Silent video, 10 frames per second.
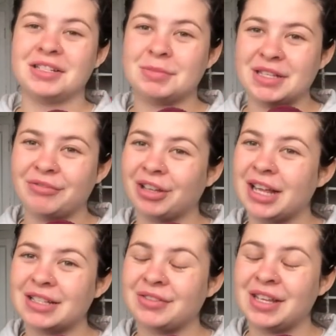do
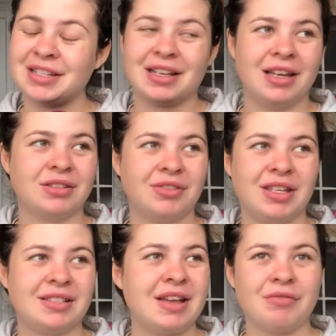specifically ask for these I ask for
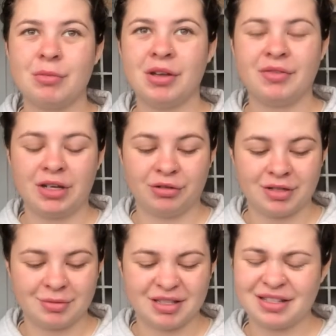these every birthday and
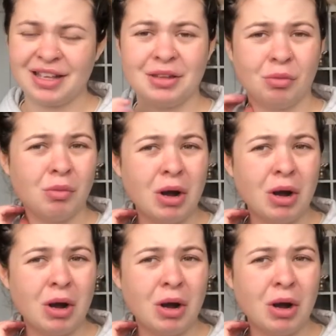Christmas it's like the